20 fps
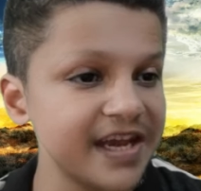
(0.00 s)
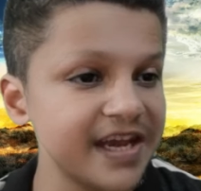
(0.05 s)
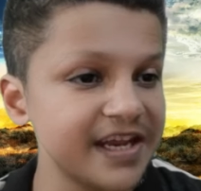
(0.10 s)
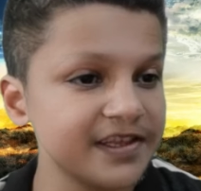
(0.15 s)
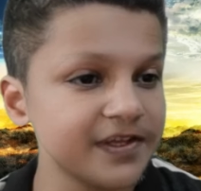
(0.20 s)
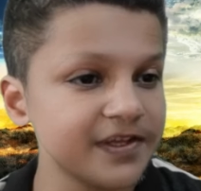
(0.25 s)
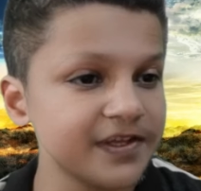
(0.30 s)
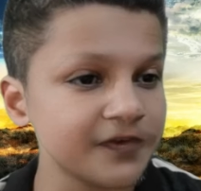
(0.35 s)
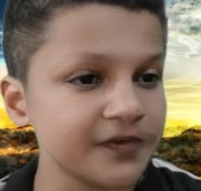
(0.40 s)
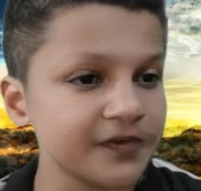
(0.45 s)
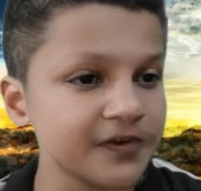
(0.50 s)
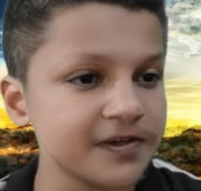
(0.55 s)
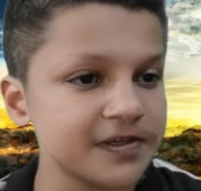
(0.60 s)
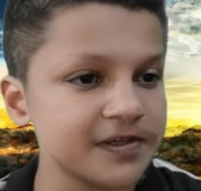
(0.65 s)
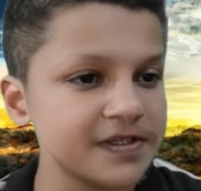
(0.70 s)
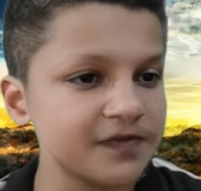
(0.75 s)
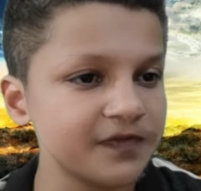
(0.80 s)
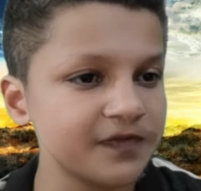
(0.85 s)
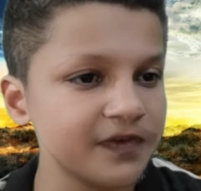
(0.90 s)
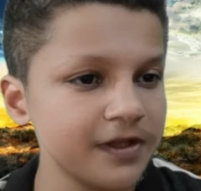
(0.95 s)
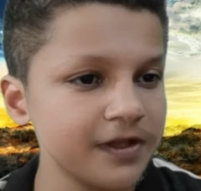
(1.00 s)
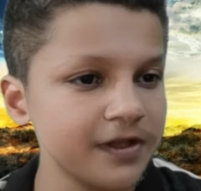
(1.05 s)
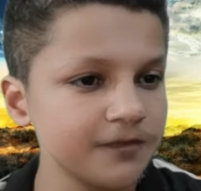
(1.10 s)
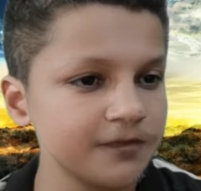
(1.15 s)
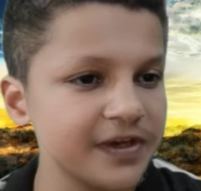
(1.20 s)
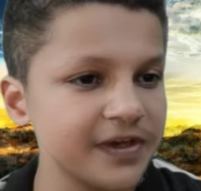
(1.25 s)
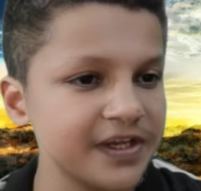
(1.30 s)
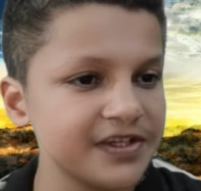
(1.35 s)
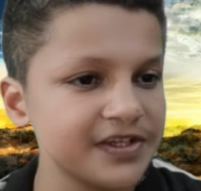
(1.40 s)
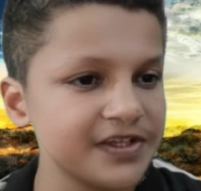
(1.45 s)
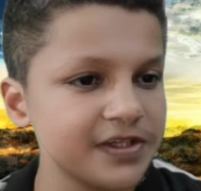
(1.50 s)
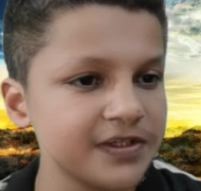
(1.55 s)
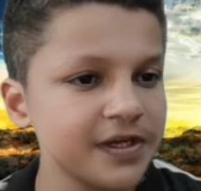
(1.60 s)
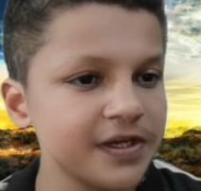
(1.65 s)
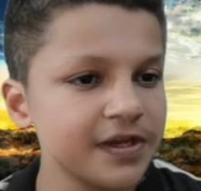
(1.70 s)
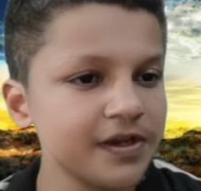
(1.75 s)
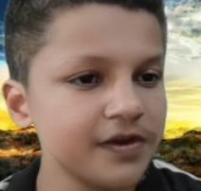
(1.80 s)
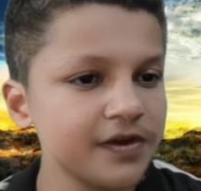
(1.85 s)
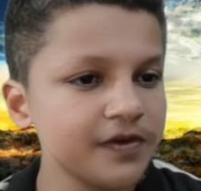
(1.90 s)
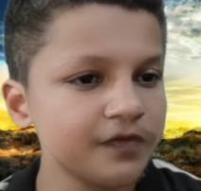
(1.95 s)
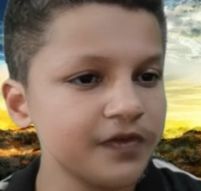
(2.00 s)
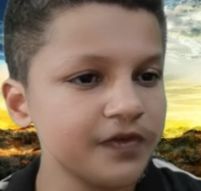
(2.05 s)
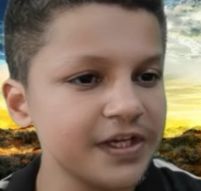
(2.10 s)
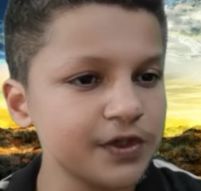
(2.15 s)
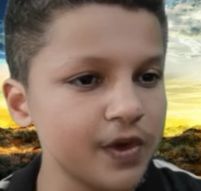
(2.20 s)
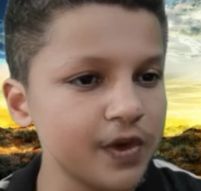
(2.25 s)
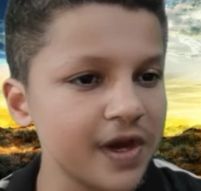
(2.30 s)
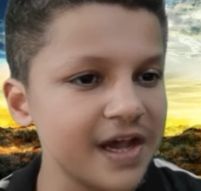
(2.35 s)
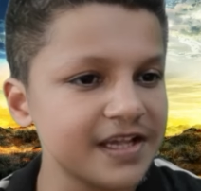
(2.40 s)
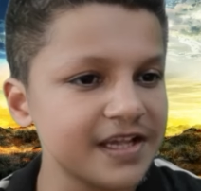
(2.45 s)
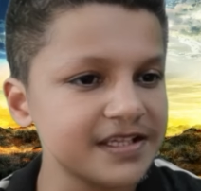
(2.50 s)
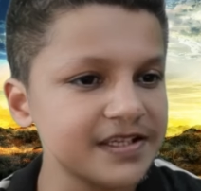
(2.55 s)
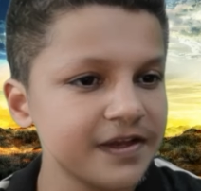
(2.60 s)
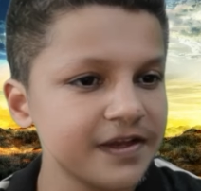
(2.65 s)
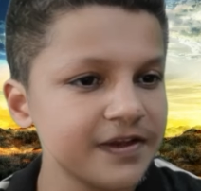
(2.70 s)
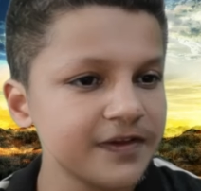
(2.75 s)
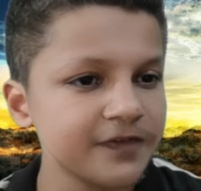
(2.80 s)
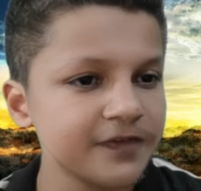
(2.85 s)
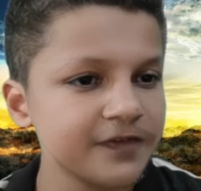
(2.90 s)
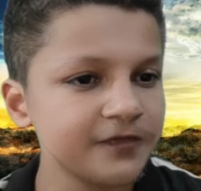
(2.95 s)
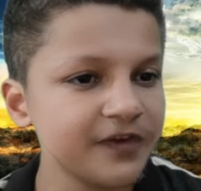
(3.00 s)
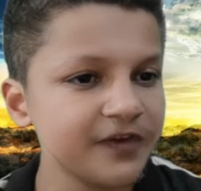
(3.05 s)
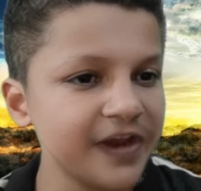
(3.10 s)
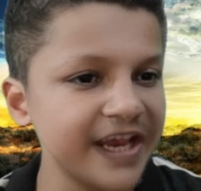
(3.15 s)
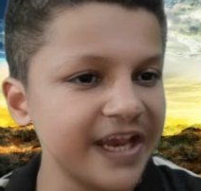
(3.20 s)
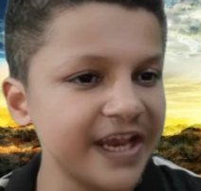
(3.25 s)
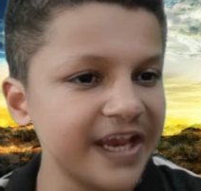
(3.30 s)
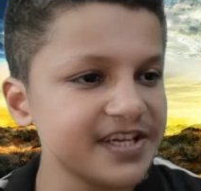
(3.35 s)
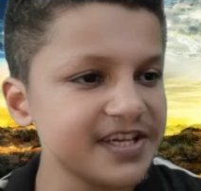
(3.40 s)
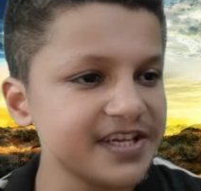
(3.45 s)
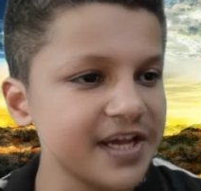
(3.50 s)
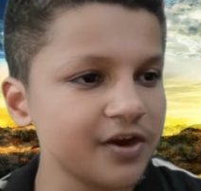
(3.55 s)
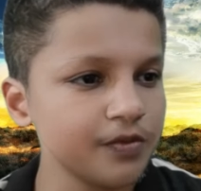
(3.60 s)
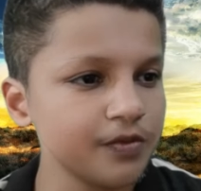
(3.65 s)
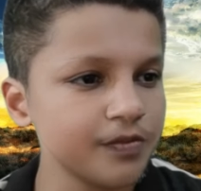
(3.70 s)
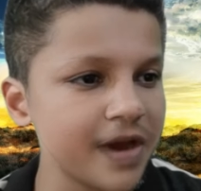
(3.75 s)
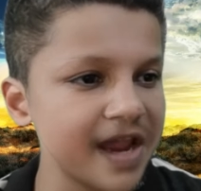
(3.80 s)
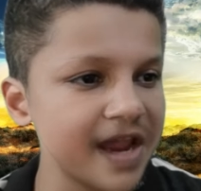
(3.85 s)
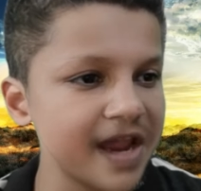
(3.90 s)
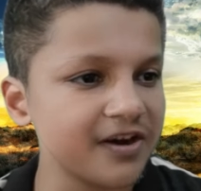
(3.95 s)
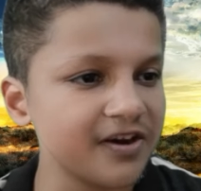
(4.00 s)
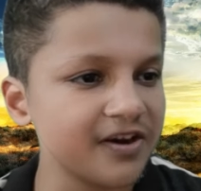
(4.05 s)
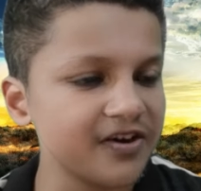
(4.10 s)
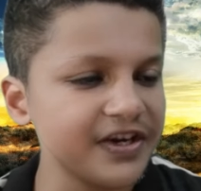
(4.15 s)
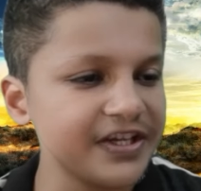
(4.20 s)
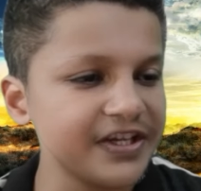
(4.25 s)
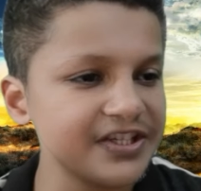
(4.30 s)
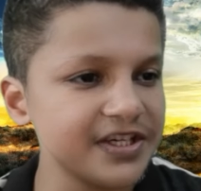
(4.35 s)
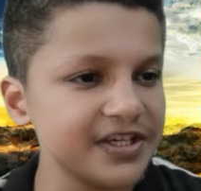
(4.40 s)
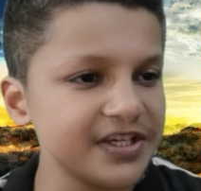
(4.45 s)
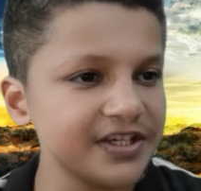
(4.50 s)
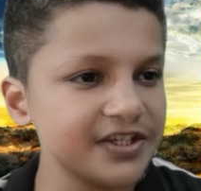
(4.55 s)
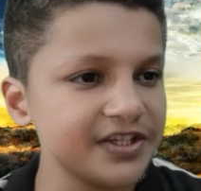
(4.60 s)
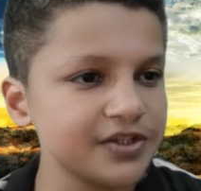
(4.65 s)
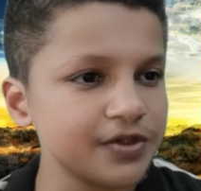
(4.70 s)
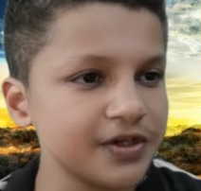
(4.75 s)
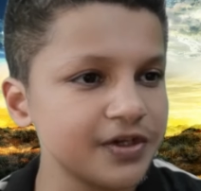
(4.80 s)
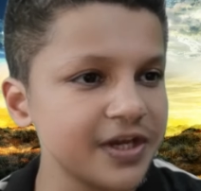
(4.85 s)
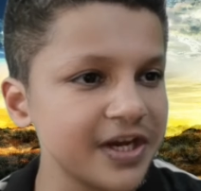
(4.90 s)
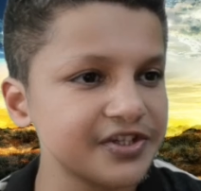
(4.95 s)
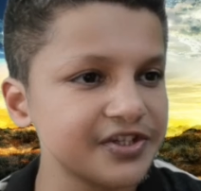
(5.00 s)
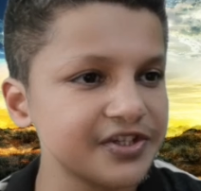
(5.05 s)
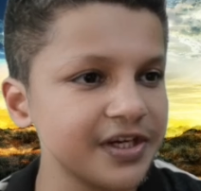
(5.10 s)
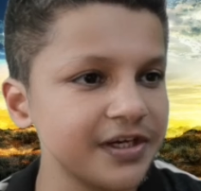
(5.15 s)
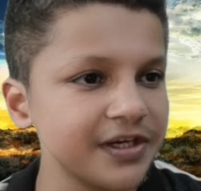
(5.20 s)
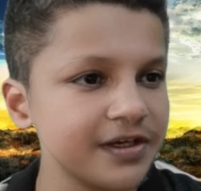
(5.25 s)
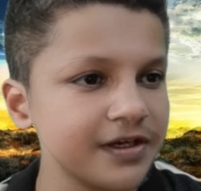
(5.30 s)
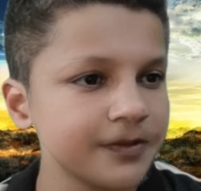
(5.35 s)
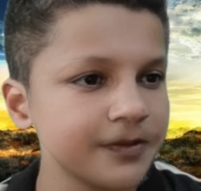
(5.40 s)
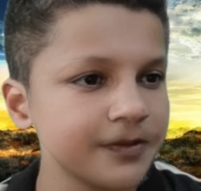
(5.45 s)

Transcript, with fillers: in the first film, which, which was weighed down by origin introduction